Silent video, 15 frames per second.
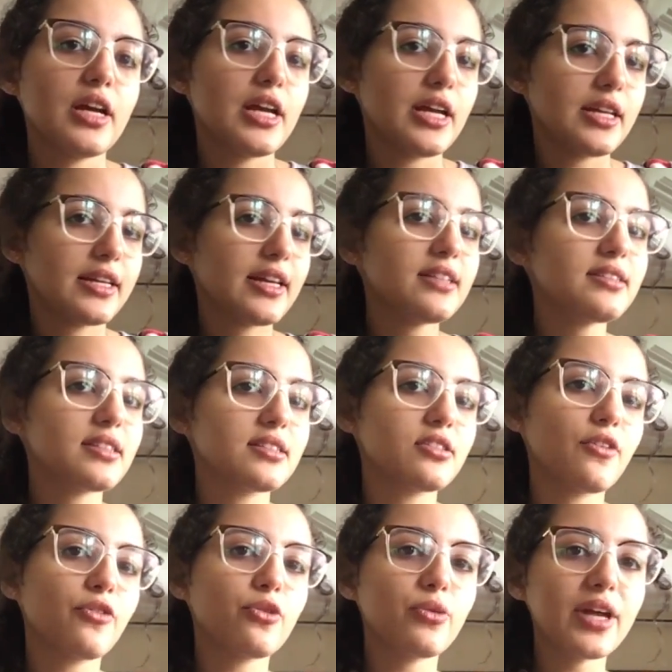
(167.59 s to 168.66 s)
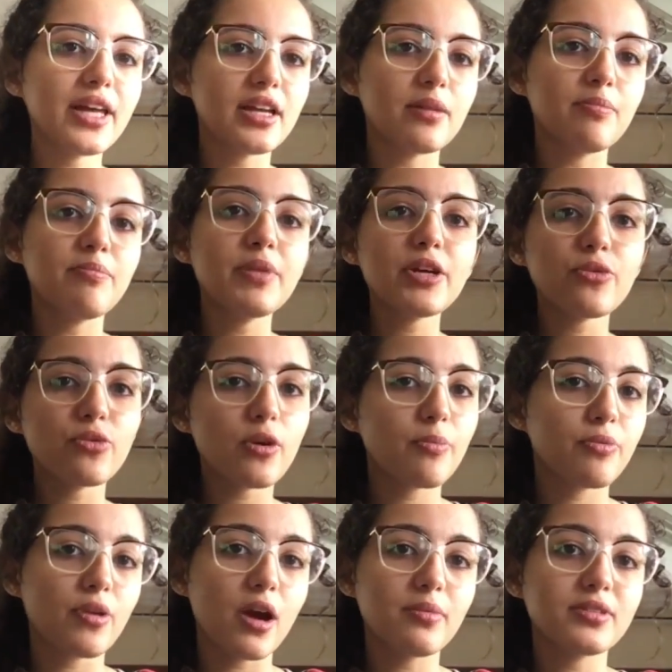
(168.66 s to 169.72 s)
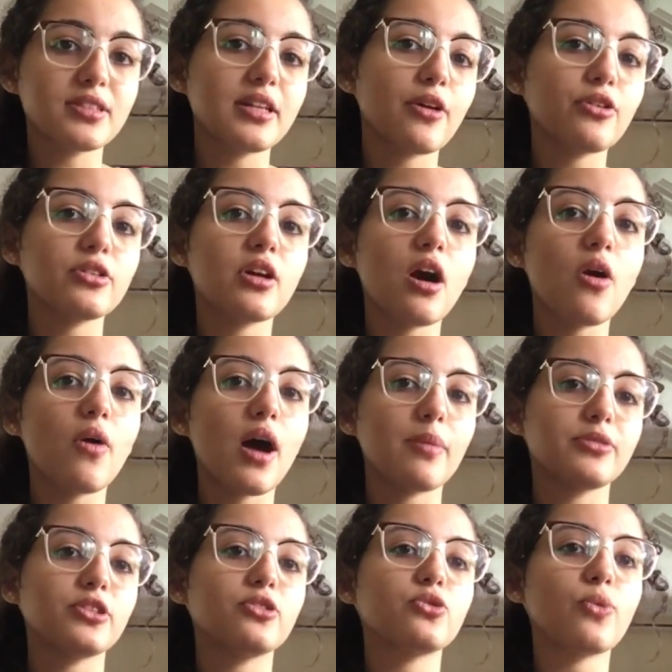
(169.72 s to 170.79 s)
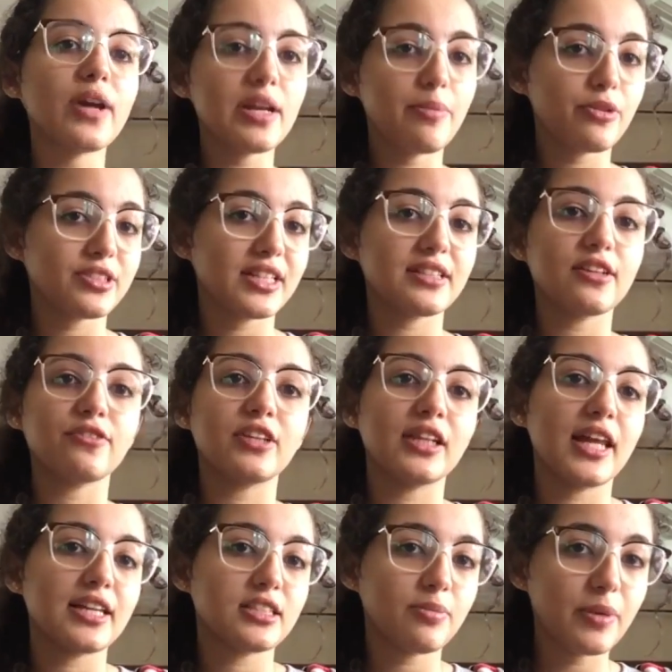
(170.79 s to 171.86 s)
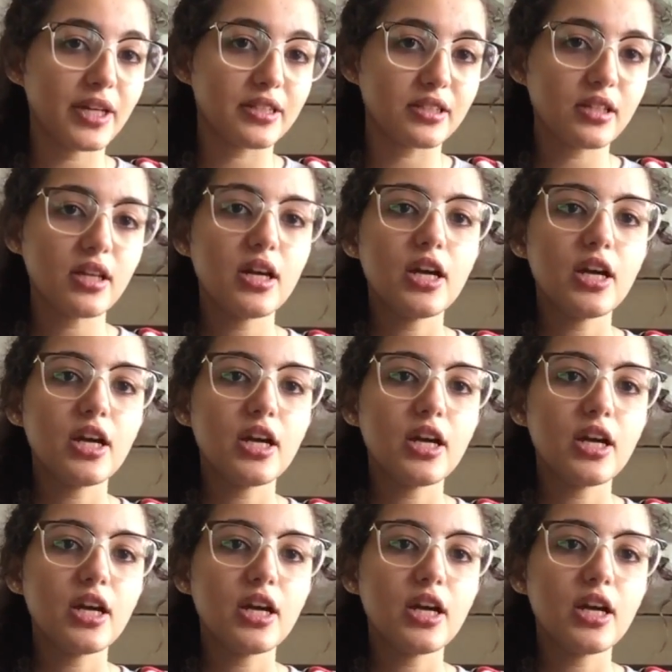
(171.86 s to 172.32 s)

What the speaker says: It consists of creating micro-probes that could go up to 20% of the light speed,